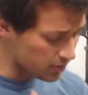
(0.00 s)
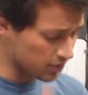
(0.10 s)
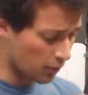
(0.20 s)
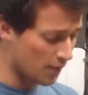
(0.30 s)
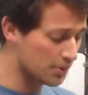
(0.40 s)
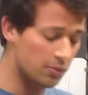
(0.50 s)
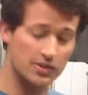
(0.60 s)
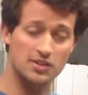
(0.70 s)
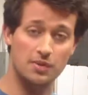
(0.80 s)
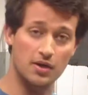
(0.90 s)
The weapon,
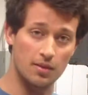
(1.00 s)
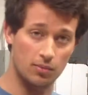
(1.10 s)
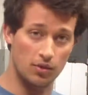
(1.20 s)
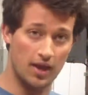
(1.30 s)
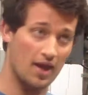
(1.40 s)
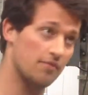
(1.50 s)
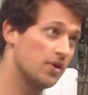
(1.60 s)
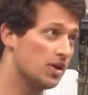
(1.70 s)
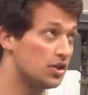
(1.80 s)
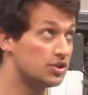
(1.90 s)
when spun up, will have
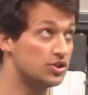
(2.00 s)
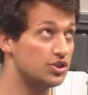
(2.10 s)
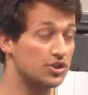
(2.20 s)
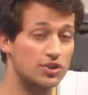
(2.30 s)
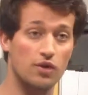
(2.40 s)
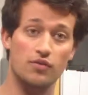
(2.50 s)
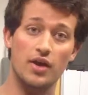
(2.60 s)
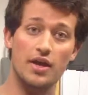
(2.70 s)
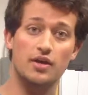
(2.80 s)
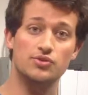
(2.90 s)
just over
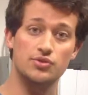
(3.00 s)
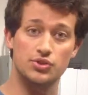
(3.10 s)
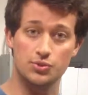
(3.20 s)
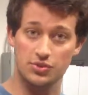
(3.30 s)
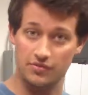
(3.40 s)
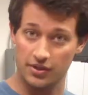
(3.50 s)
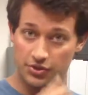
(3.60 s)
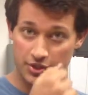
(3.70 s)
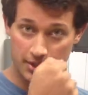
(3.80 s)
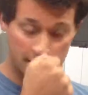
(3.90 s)
800 joules of
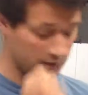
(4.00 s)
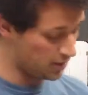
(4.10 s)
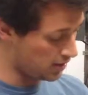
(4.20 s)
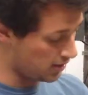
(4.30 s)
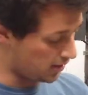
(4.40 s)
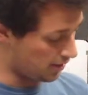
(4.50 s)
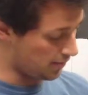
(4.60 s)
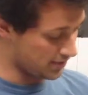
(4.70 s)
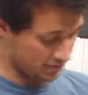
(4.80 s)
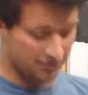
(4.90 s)
energy in it.
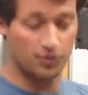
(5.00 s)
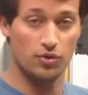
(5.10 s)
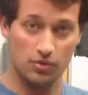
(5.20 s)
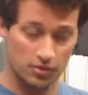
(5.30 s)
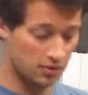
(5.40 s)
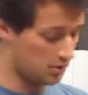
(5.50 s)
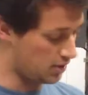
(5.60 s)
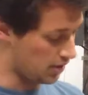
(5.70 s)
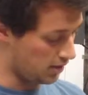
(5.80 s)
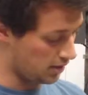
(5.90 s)
That's at full
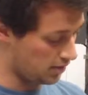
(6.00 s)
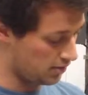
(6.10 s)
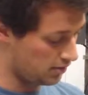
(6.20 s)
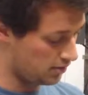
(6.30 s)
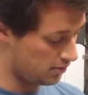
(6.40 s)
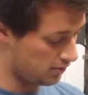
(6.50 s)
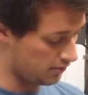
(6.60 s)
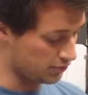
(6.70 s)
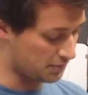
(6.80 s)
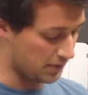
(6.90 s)

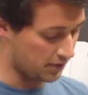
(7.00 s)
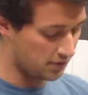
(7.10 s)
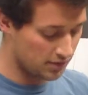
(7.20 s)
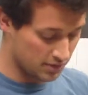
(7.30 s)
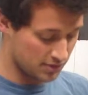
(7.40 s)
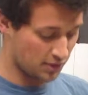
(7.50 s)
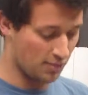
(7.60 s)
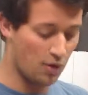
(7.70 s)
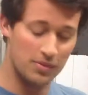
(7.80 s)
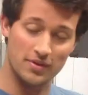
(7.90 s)
speed, so I'm
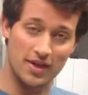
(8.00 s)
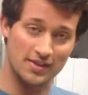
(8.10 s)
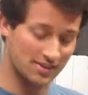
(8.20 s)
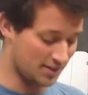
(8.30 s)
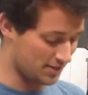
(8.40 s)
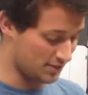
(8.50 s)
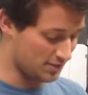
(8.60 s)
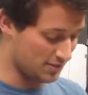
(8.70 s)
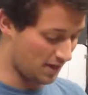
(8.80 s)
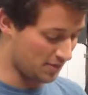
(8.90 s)
hoping that that's going to do
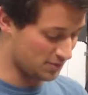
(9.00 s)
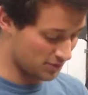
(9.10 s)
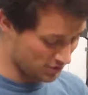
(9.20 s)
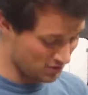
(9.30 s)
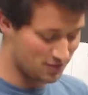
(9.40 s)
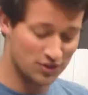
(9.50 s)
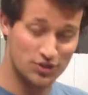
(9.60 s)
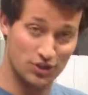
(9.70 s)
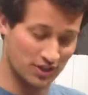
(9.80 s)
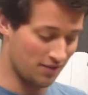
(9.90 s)
some damage, which it
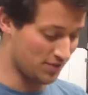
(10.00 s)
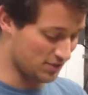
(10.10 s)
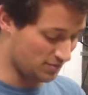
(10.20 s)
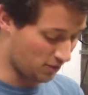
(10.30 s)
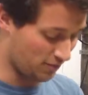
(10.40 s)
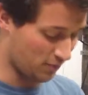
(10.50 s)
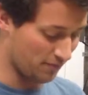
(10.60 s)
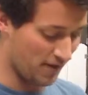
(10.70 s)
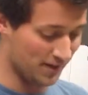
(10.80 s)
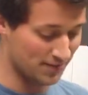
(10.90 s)
should given the small form
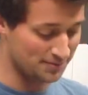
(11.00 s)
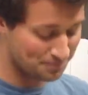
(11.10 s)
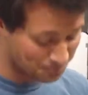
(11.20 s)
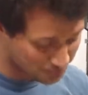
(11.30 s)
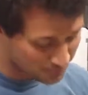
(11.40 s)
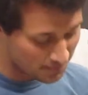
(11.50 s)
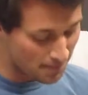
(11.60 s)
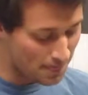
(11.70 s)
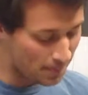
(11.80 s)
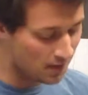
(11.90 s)
factor.
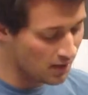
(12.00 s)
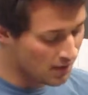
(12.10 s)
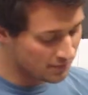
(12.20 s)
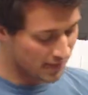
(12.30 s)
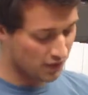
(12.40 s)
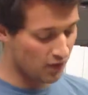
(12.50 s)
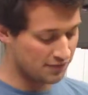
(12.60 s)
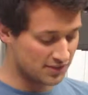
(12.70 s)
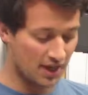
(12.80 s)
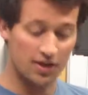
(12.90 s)
I'm taking off
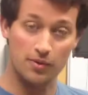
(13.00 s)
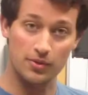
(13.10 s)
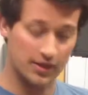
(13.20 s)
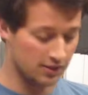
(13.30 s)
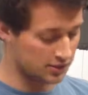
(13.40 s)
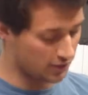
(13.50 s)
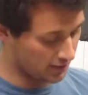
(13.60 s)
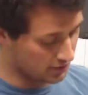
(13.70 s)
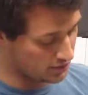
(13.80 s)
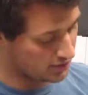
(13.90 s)
the side armor here so I
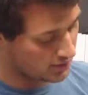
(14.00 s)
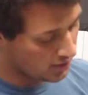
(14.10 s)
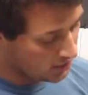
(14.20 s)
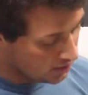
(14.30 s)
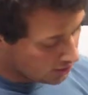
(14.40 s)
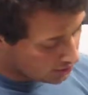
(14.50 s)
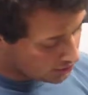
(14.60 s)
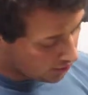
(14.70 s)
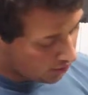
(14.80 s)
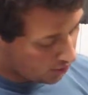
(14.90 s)
can
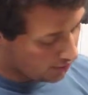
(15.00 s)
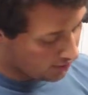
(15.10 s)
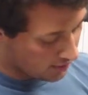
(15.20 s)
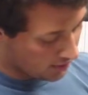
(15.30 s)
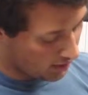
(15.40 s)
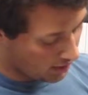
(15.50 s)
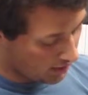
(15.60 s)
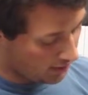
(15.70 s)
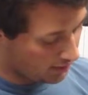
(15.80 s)
show you all the